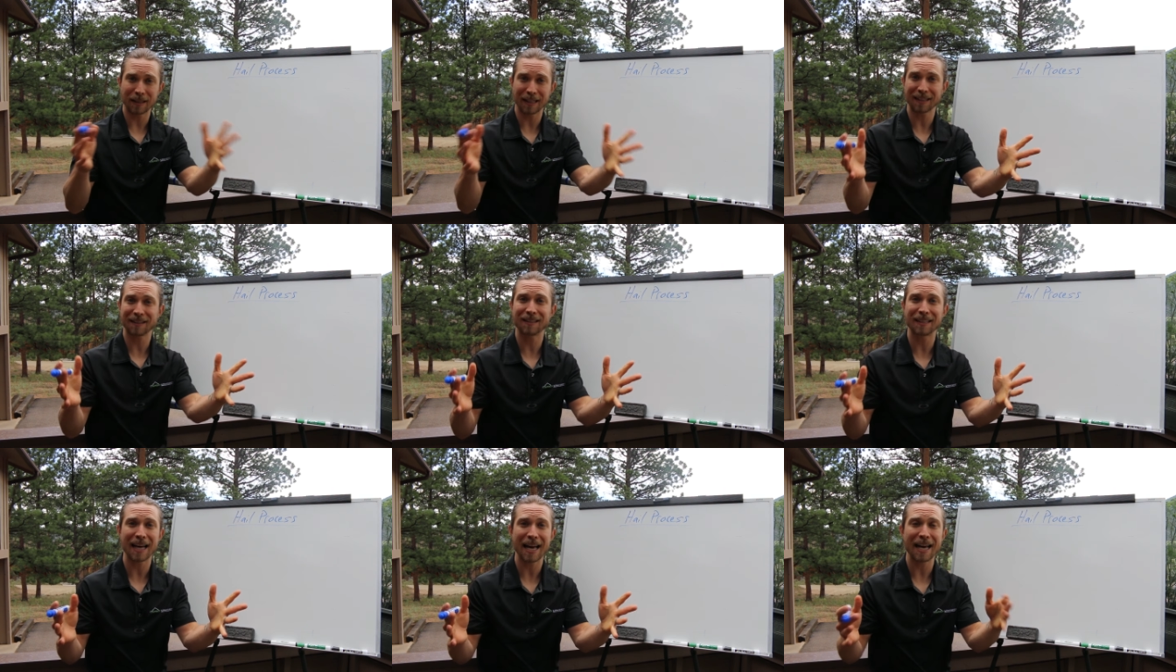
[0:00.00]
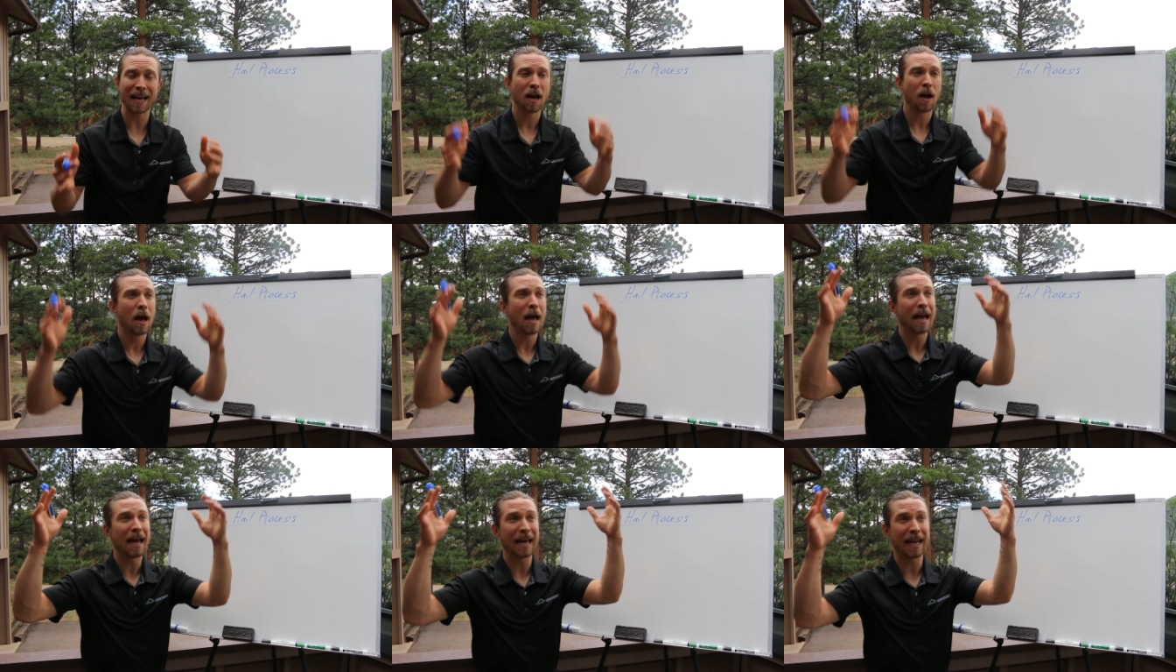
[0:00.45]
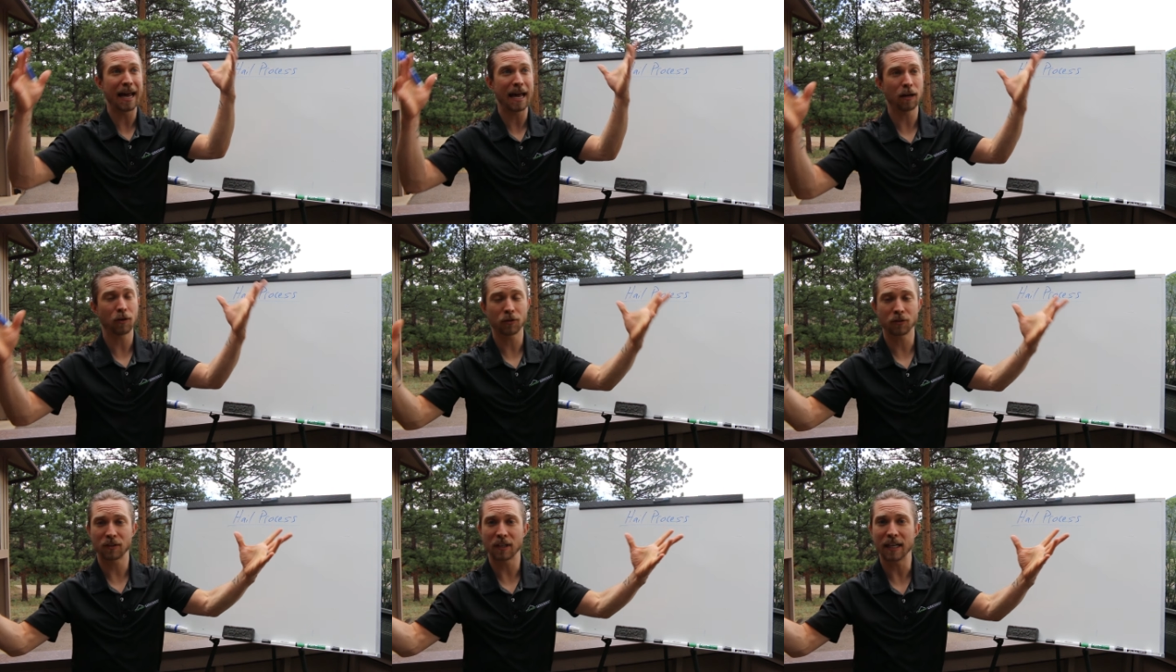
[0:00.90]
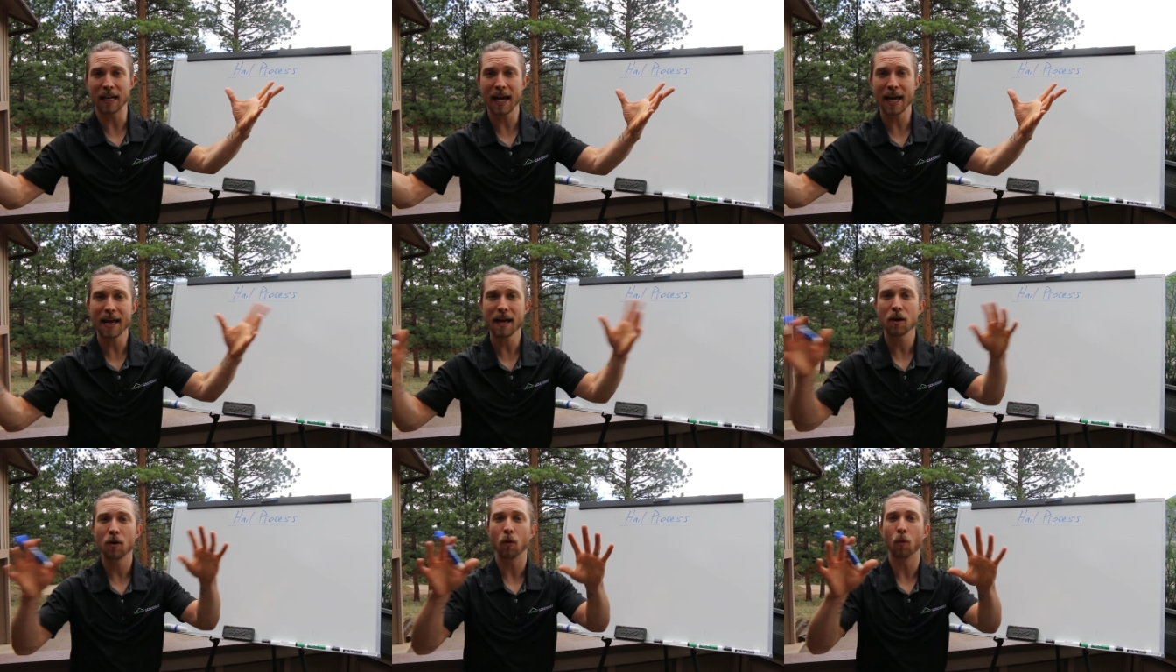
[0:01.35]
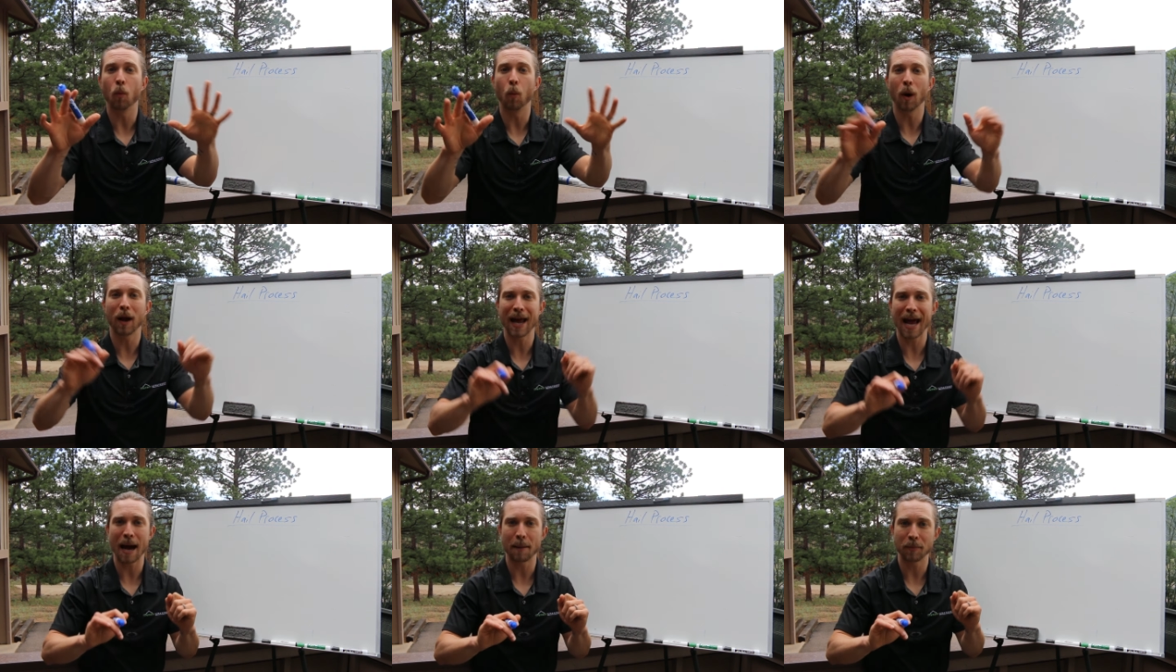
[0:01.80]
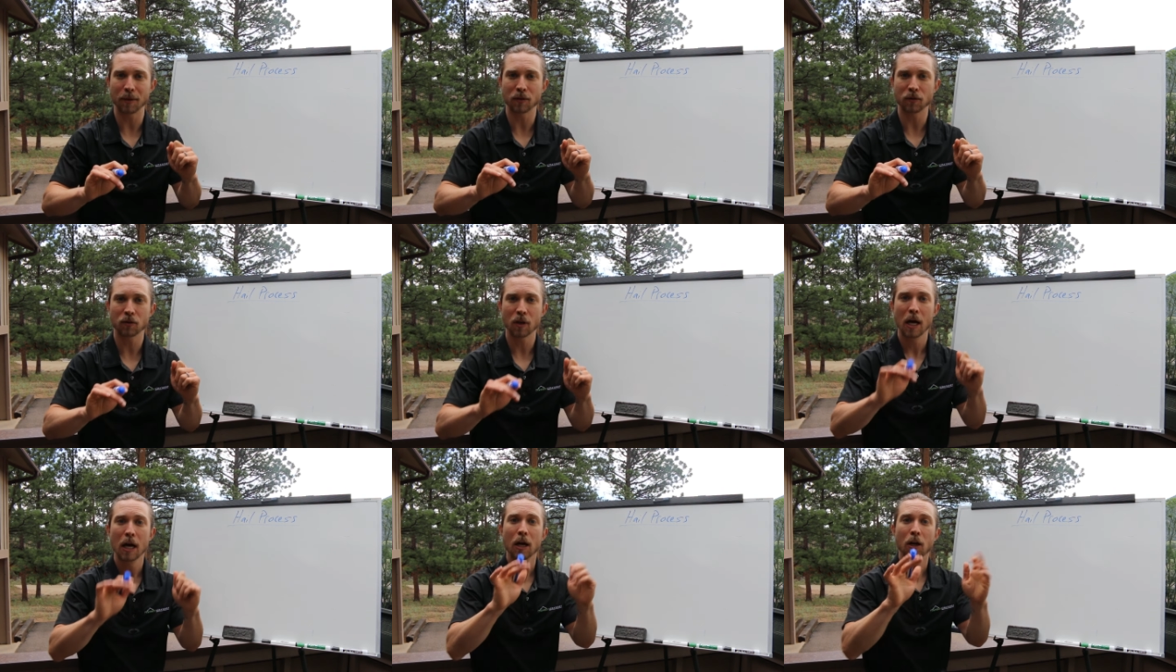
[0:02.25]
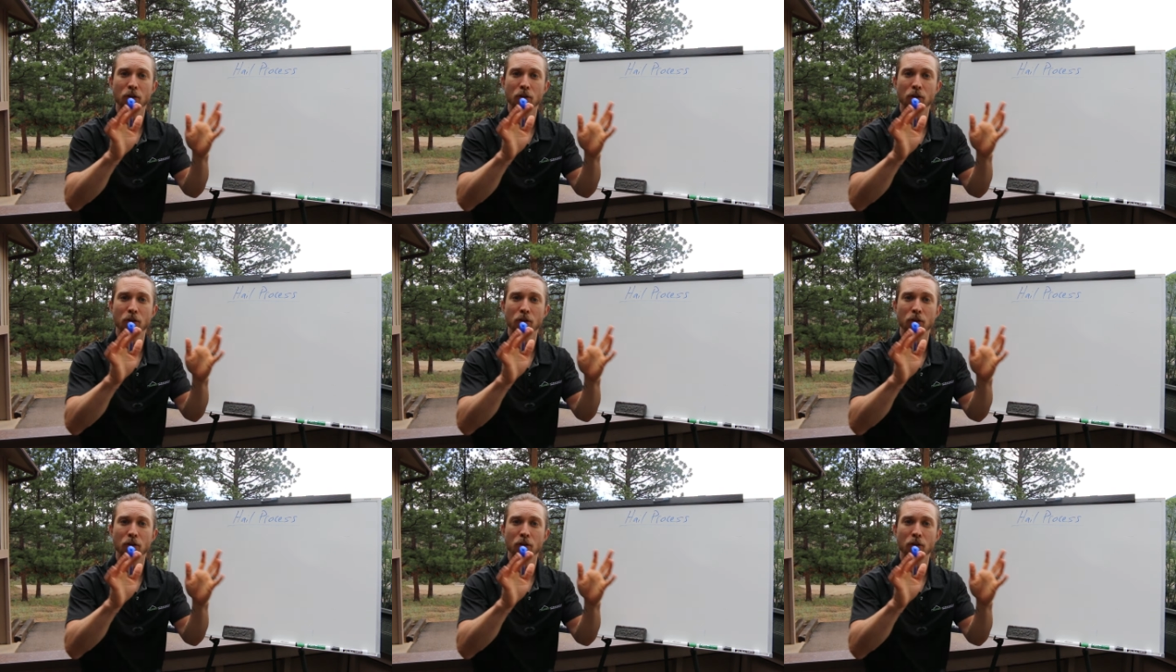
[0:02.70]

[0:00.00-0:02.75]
Let's say it hails today, what happens?